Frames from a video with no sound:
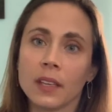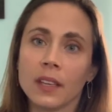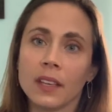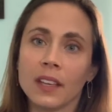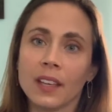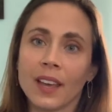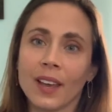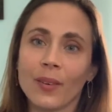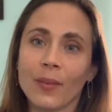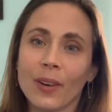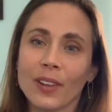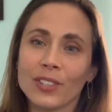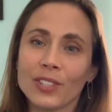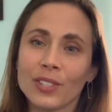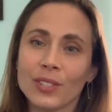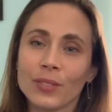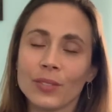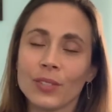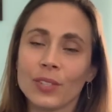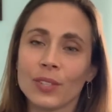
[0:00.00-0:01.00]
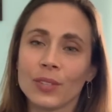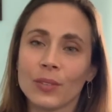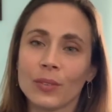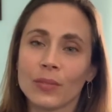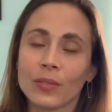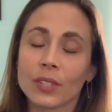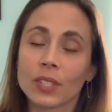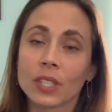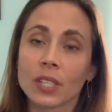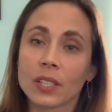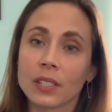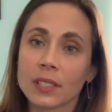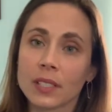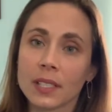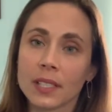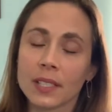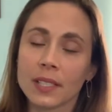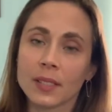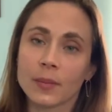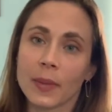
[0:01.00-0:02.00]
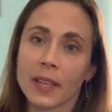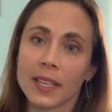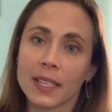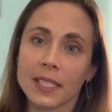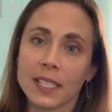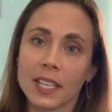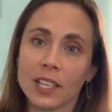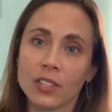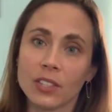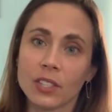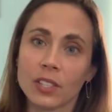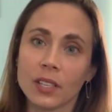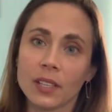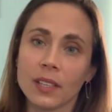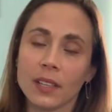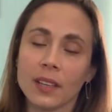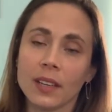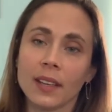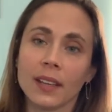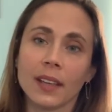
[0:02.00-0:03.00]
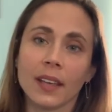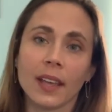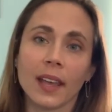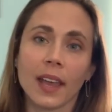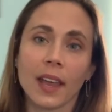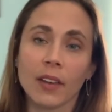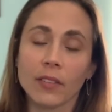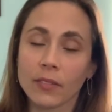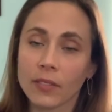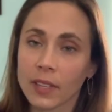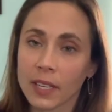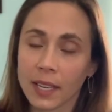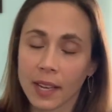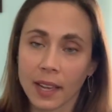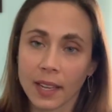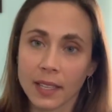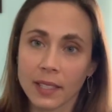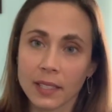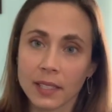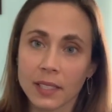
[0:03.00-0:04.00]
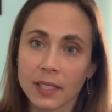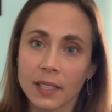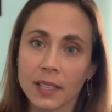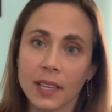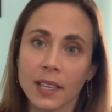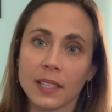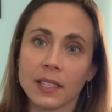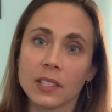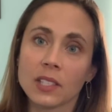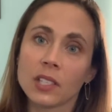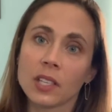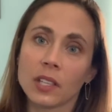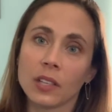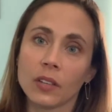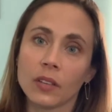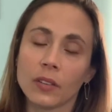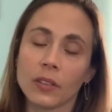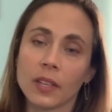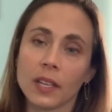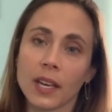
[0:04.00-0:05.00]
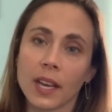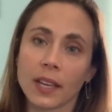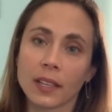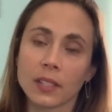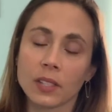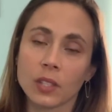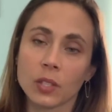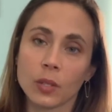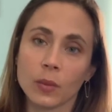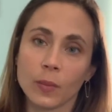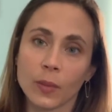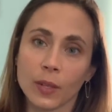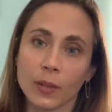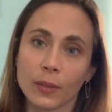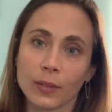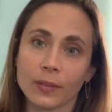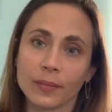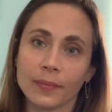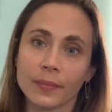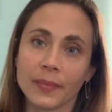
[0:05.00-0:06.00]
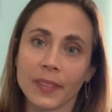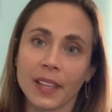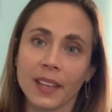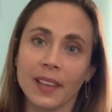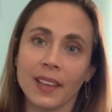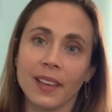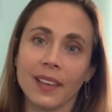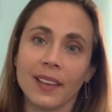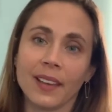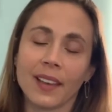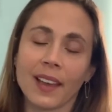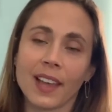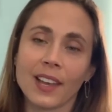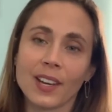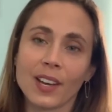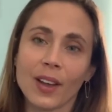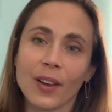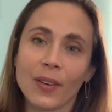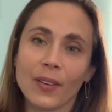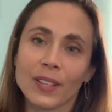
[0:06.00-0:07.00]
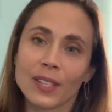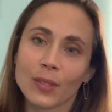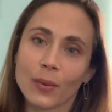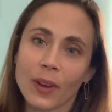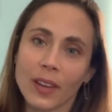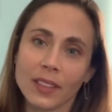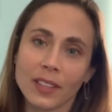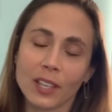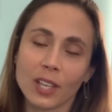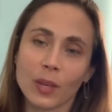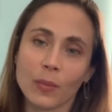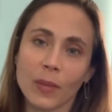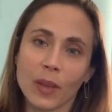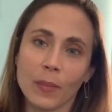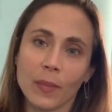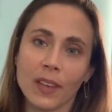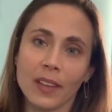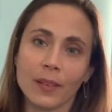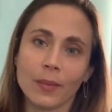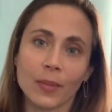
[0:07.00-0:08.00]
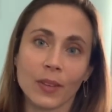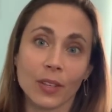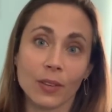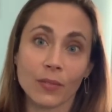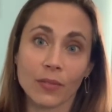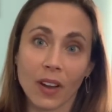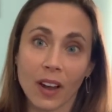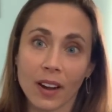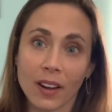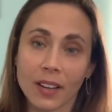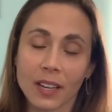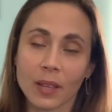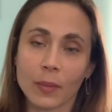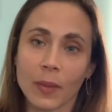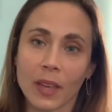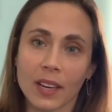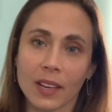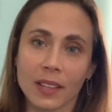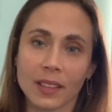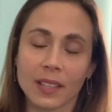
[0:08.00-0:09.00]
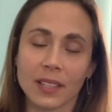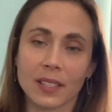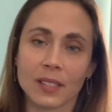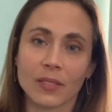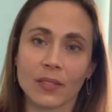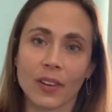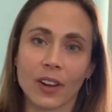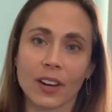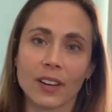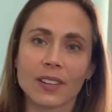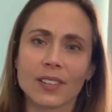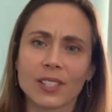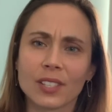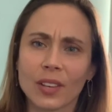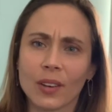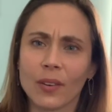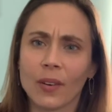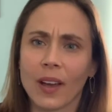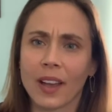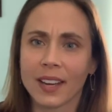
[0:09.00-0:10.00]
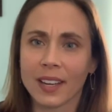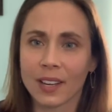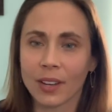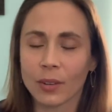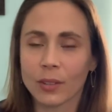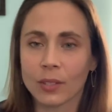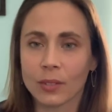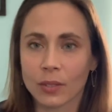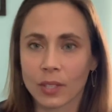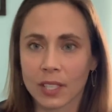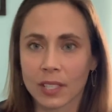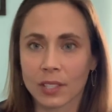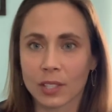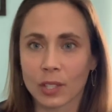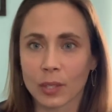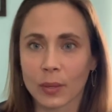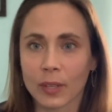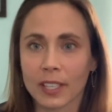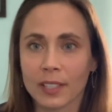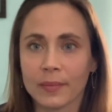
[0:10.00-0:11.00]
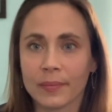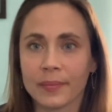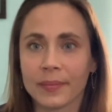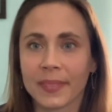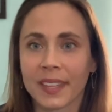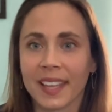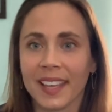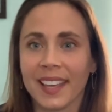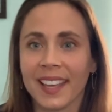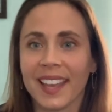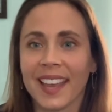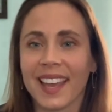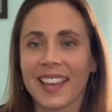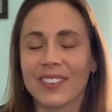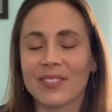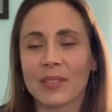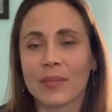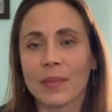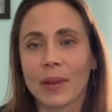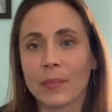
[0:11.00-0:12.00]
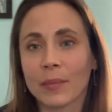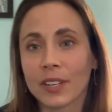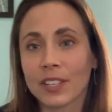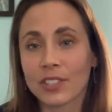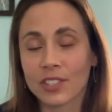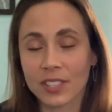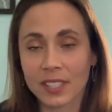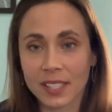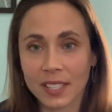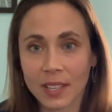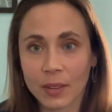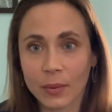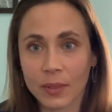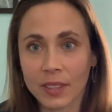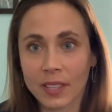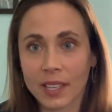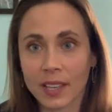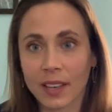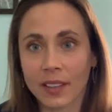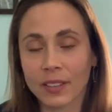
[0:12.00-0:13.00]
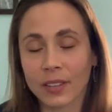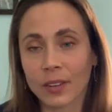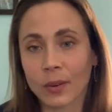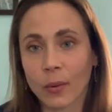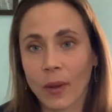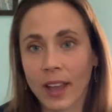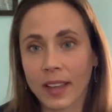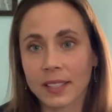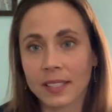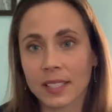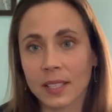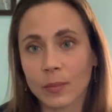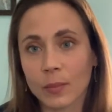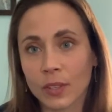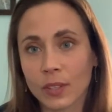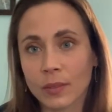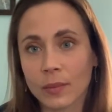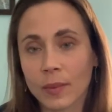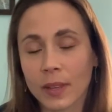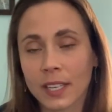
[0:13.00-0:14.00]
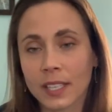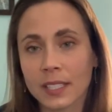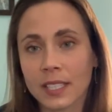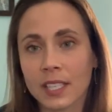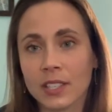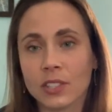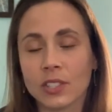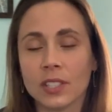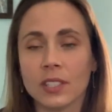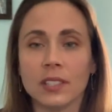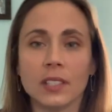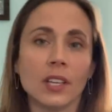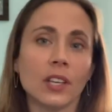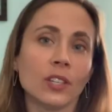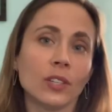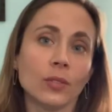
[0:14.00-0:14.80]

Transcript: I want you to return to this meditation every night until the next new moon. I know it's quite the commitment, but you've already made it this far, so I know you can do it. And remember, just like with the other waxing moon meditation, you